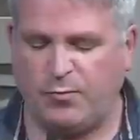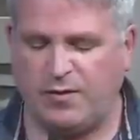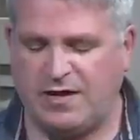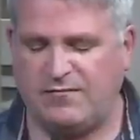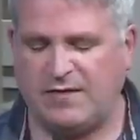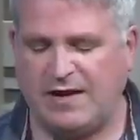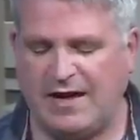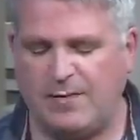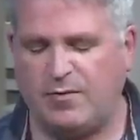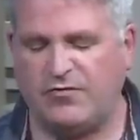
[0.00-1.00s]
were even
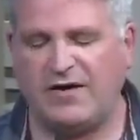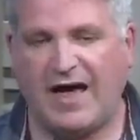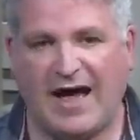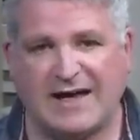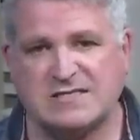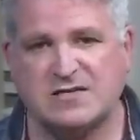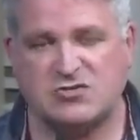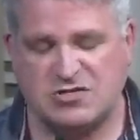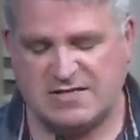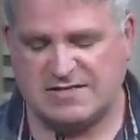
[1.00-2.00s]
able to ask
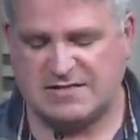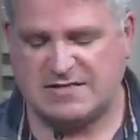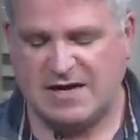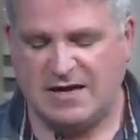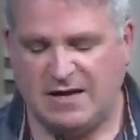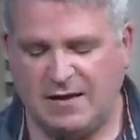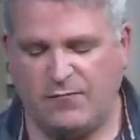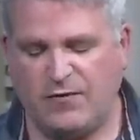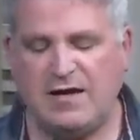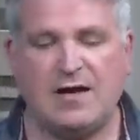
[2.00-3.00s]
Jesus
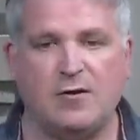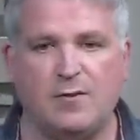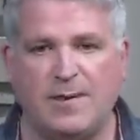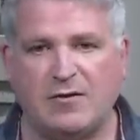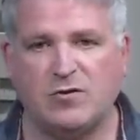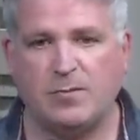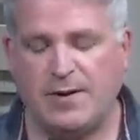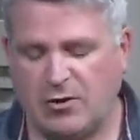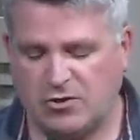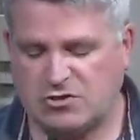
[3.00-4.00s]
if he cared about their
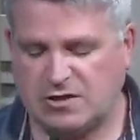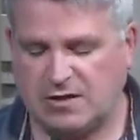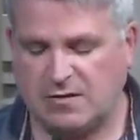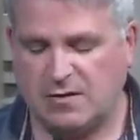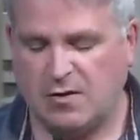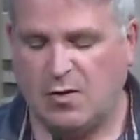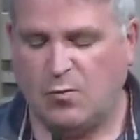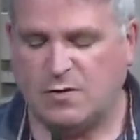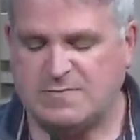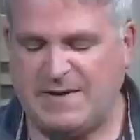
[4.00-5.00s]
perishing
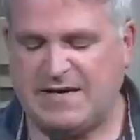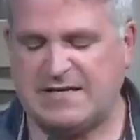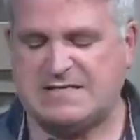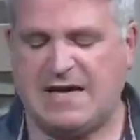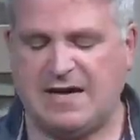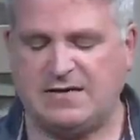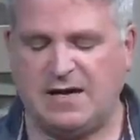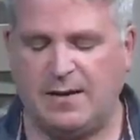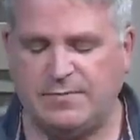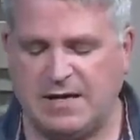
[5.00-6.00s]
was because he had
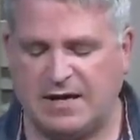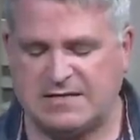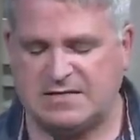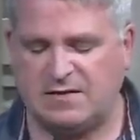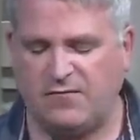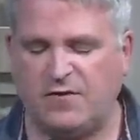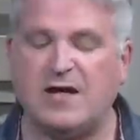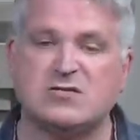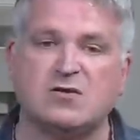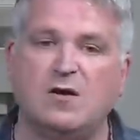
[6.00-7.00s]
come to us in the
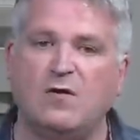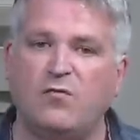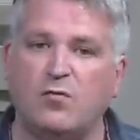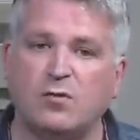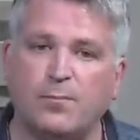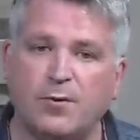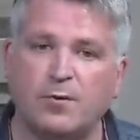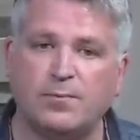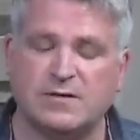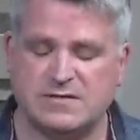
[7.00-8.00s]
flesh for the
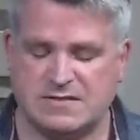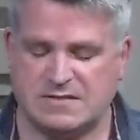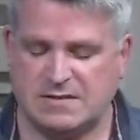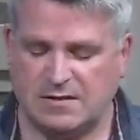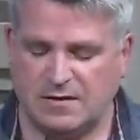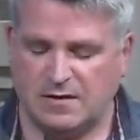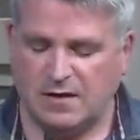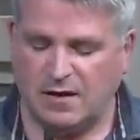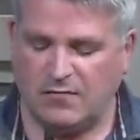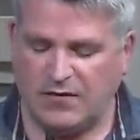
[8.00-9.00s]
purpose
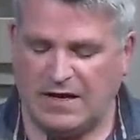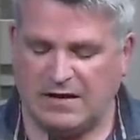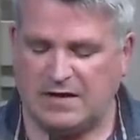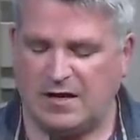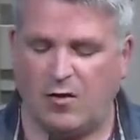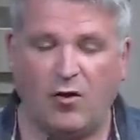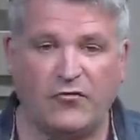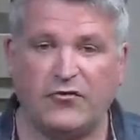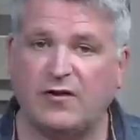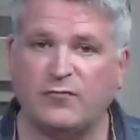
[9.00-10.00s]
of ending all
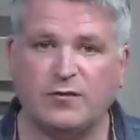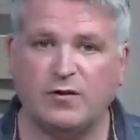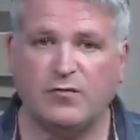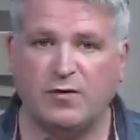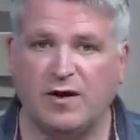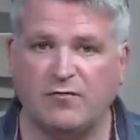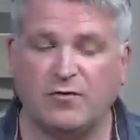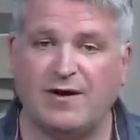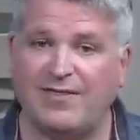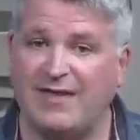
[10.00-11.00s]
suffering
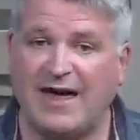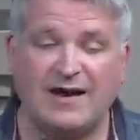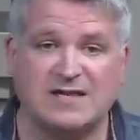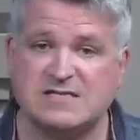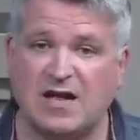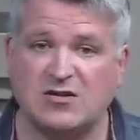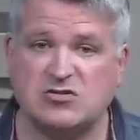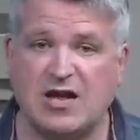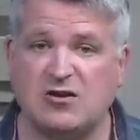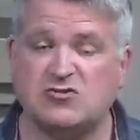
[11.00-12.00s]
forever. And that has not
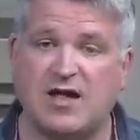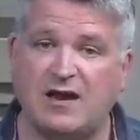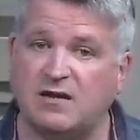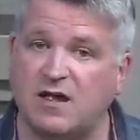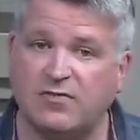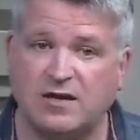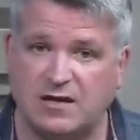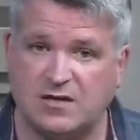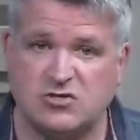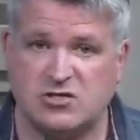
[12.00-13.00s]
changed, and
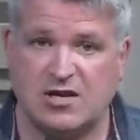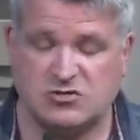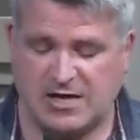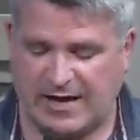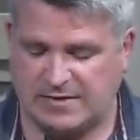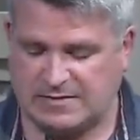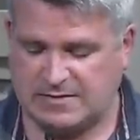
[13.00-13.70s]
nothing can change that.